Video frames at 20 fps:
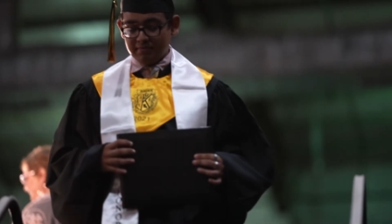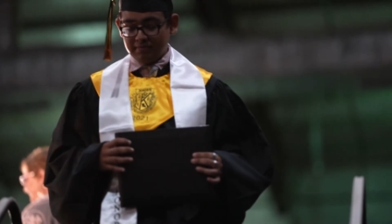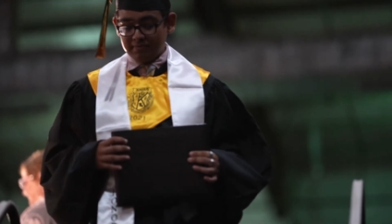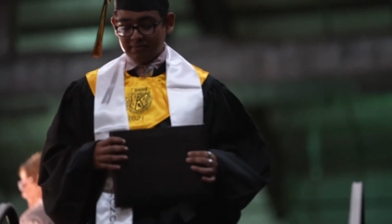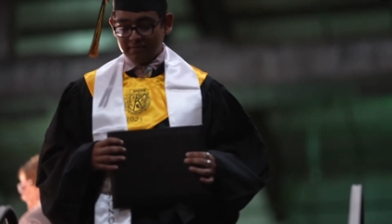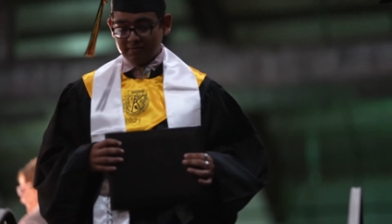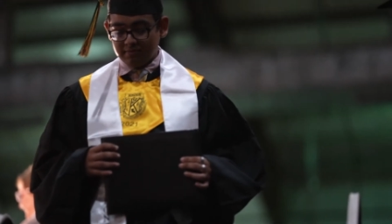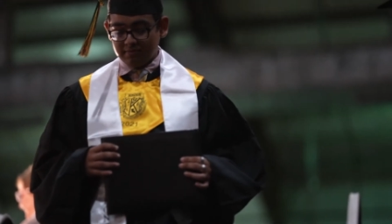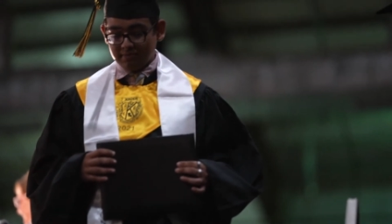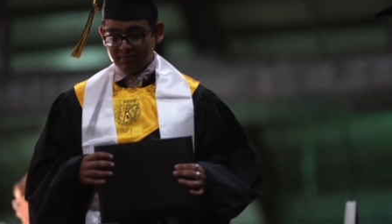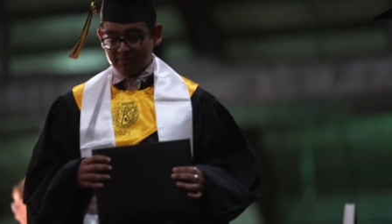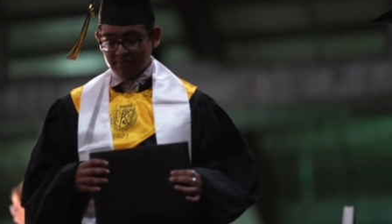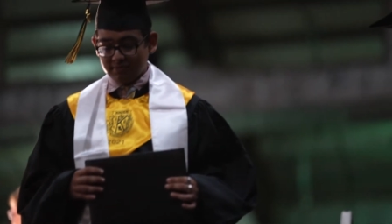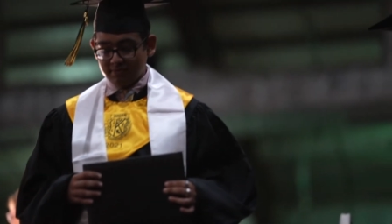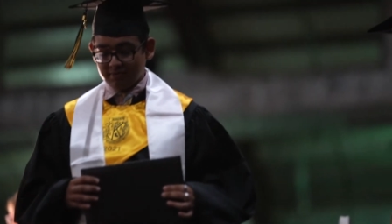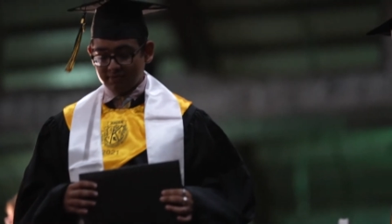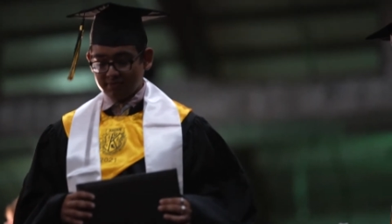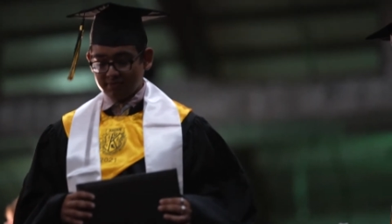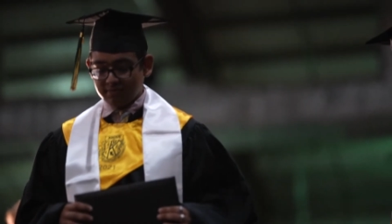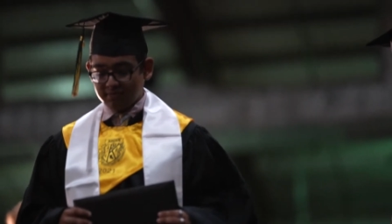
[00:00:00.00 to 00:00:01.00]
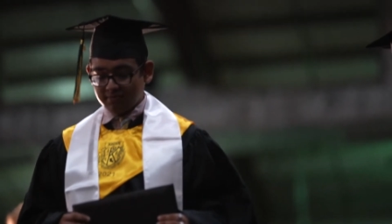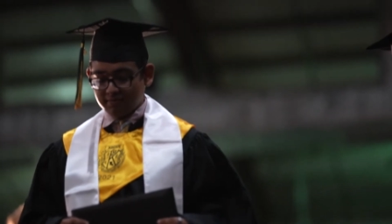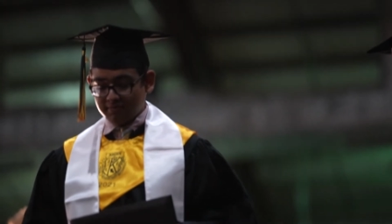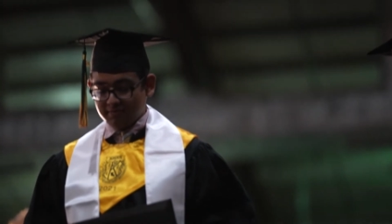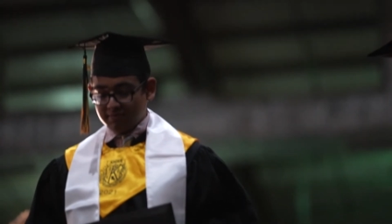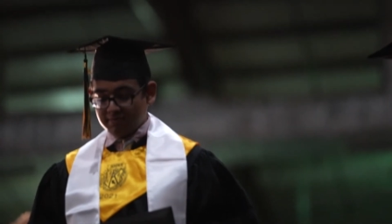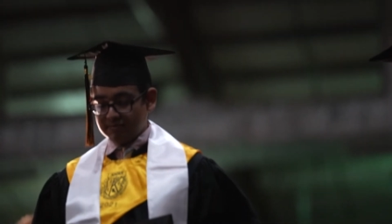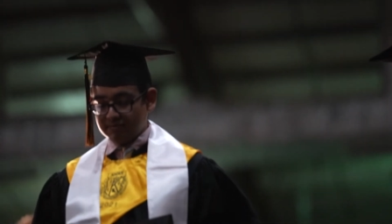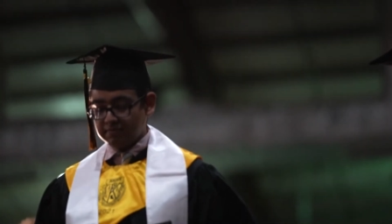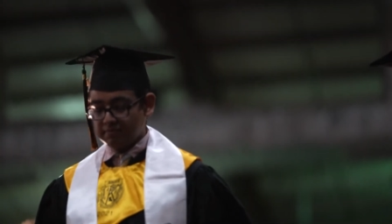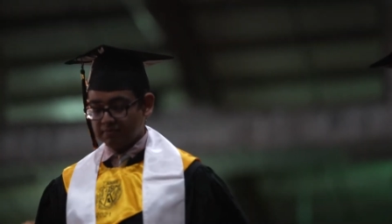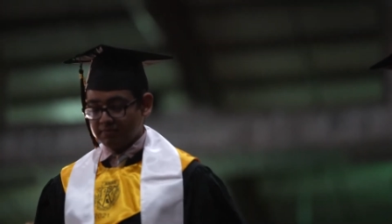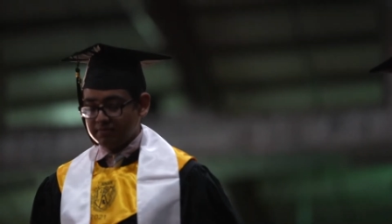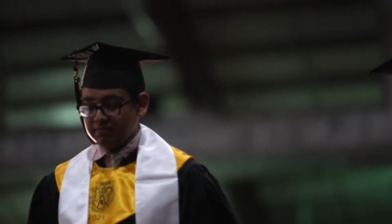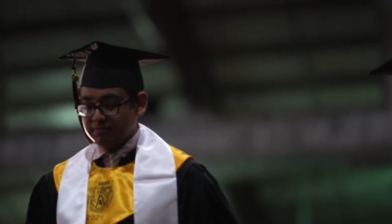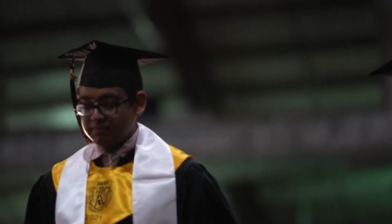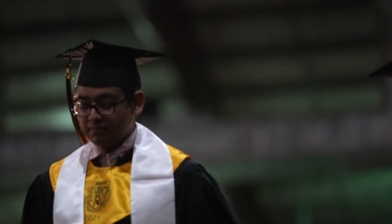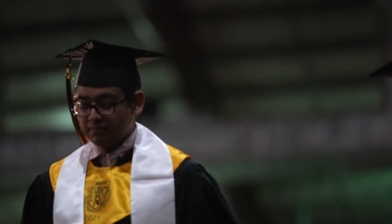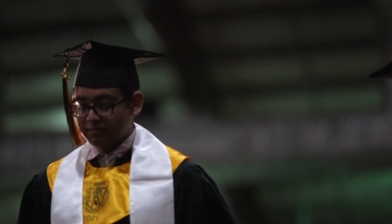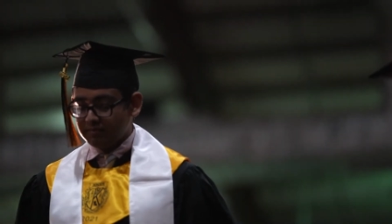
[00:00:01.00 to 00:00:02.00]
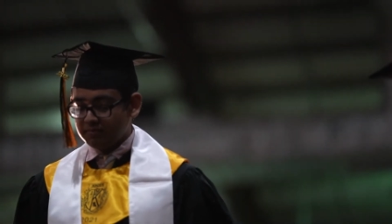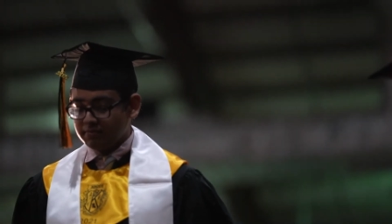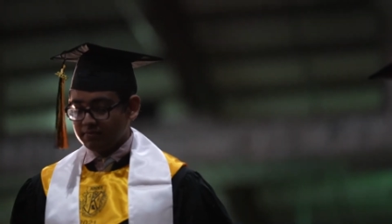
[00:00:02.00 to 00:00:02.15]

a truth that belongs to the